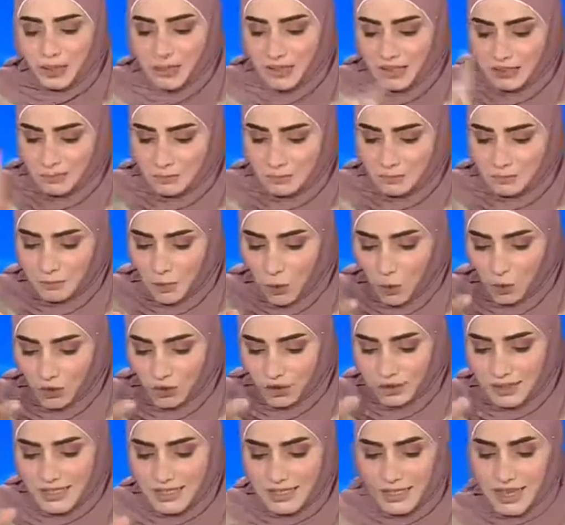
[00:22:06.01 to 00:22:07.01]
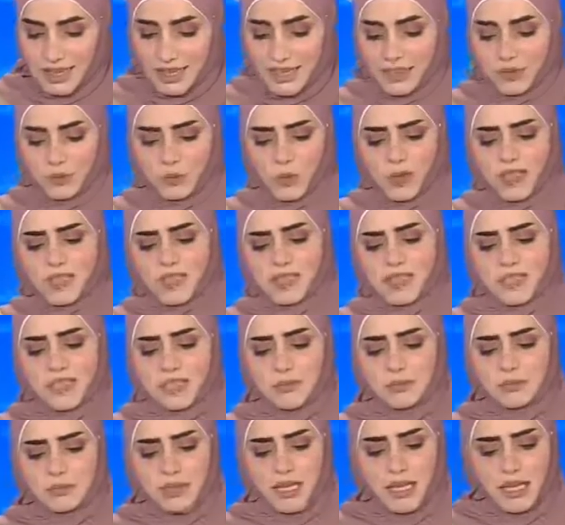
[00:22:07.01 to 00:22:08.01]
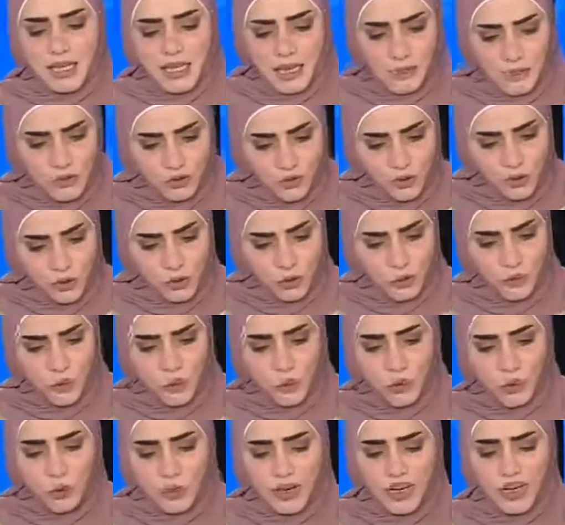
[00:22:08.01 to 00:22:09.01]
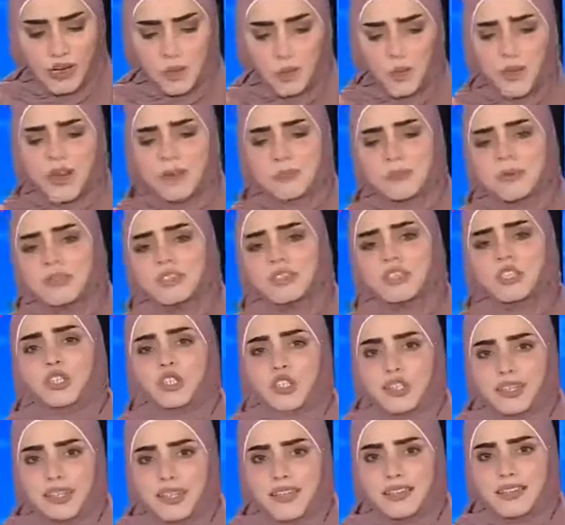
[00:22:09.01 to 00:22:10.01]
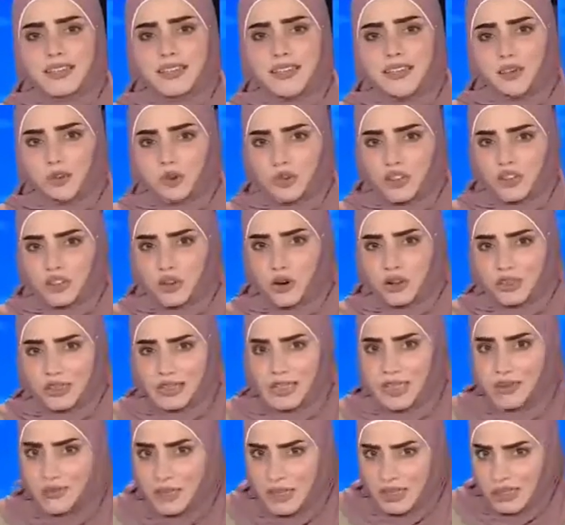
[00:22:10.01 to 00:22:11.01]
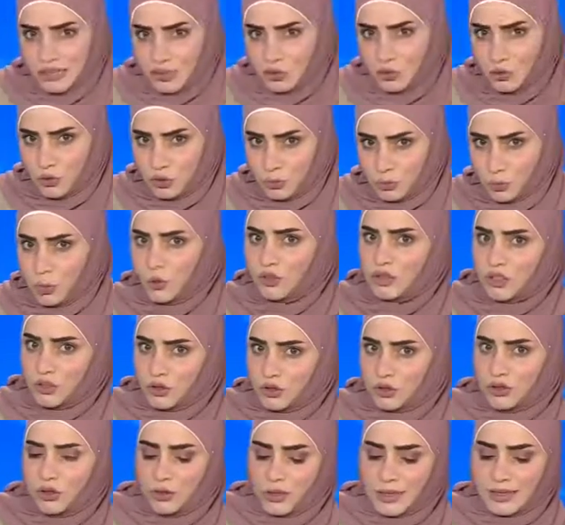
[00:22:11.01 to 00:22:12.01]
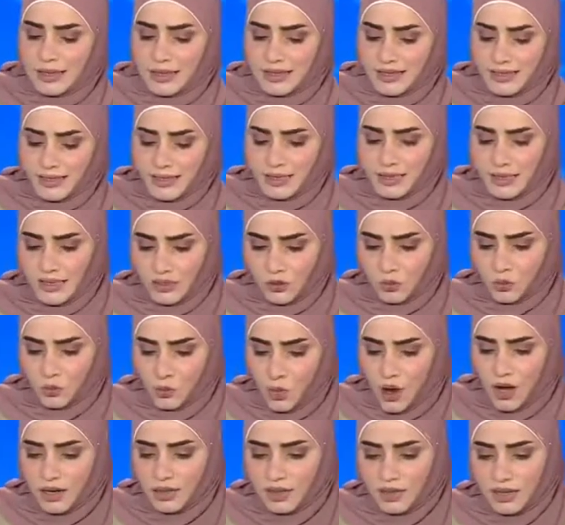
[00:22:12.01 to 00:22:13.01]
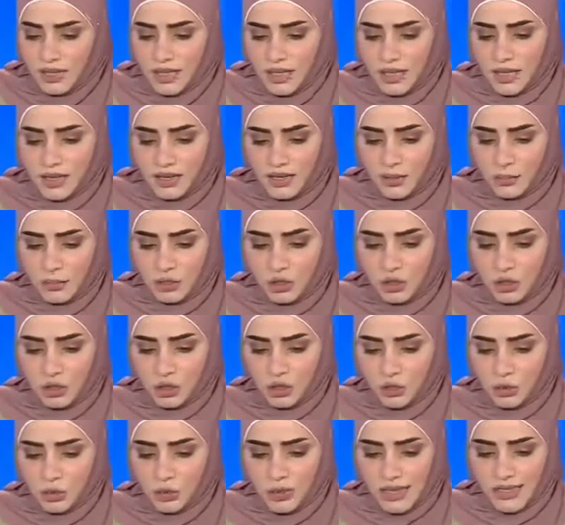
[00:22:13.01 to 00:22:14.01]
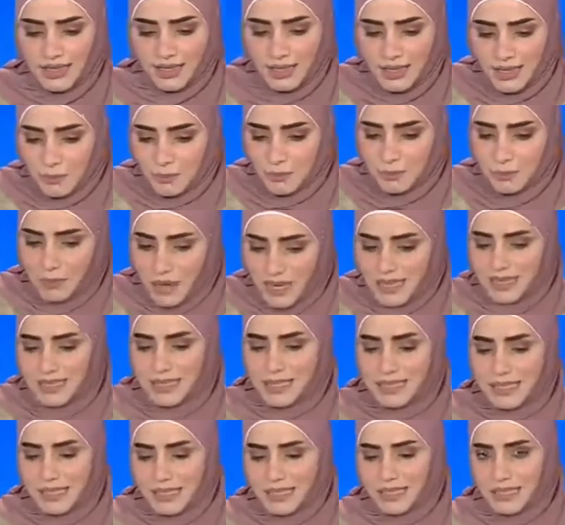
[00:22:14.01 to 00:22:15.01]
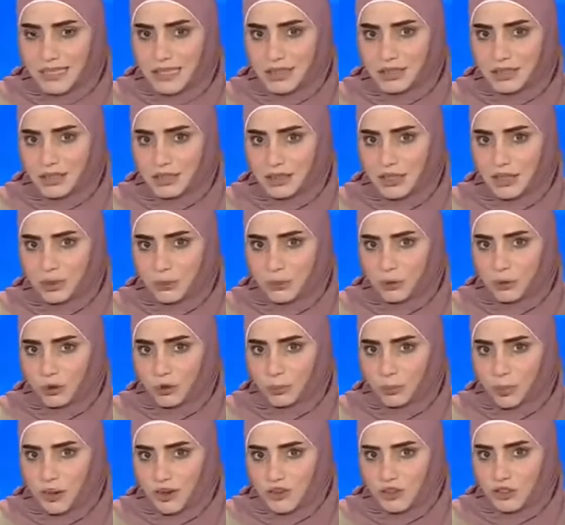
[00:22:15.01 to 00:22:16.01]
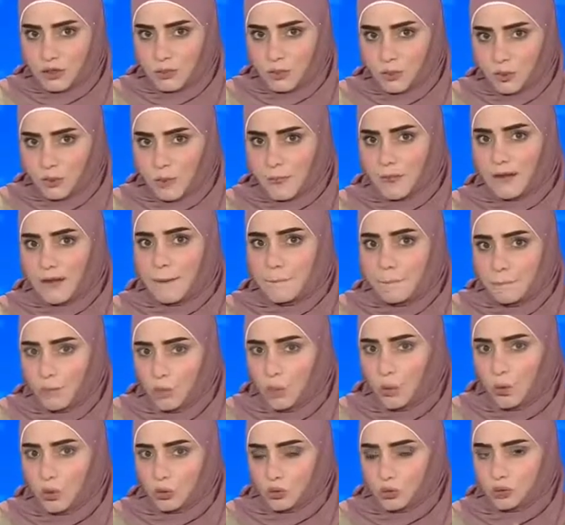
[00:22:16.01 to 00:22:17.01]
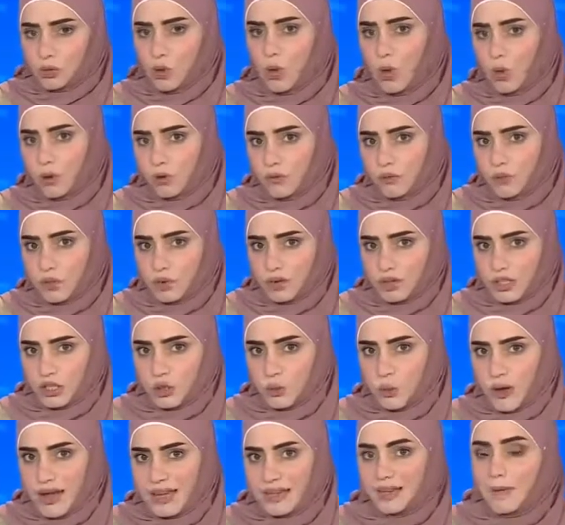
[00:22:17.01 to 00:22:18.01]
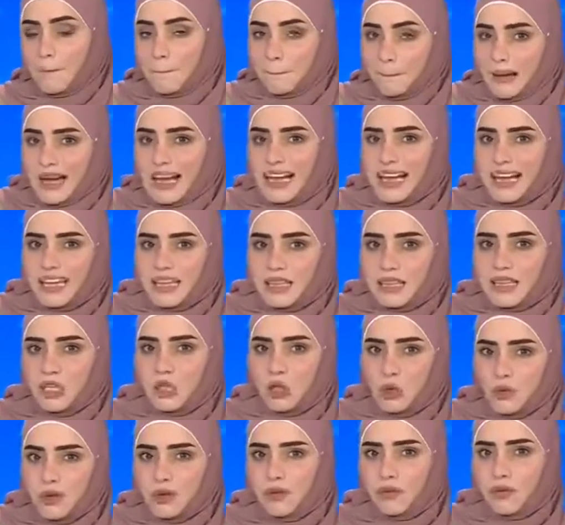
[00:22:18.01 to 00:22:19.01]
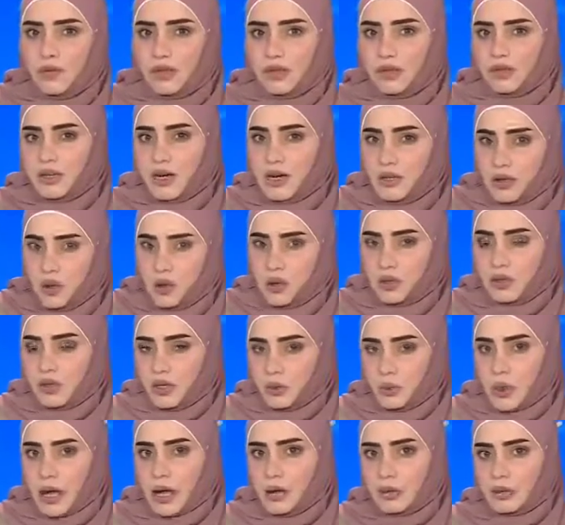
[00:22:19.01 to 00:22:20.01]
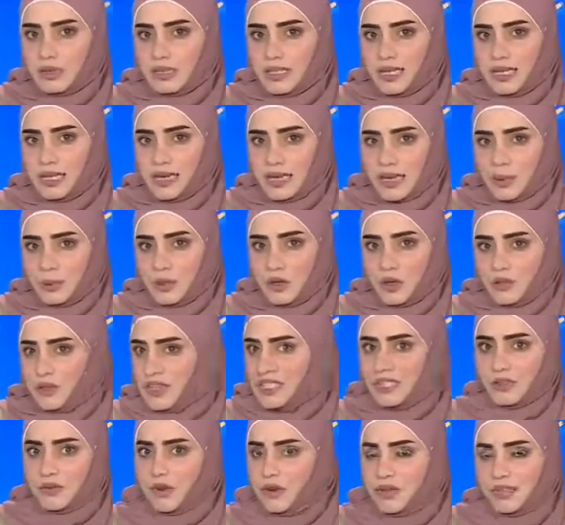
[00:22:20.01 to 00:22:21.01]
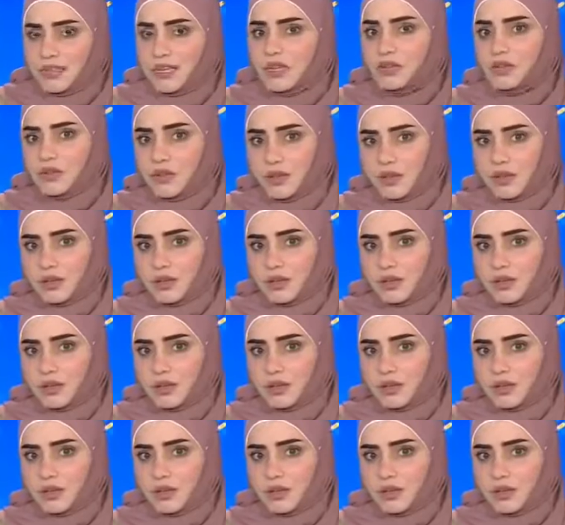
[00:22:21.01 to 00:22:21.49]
I mean, hold on a second. What does he mean? I mean, first of all, yes. in what position is he to start giving such reports to the UNSC? That's one. And number two, is he basically signaling for a possible more role for the UN by the UNIFIL that are on the ground in Lebanon? That's very dangerous.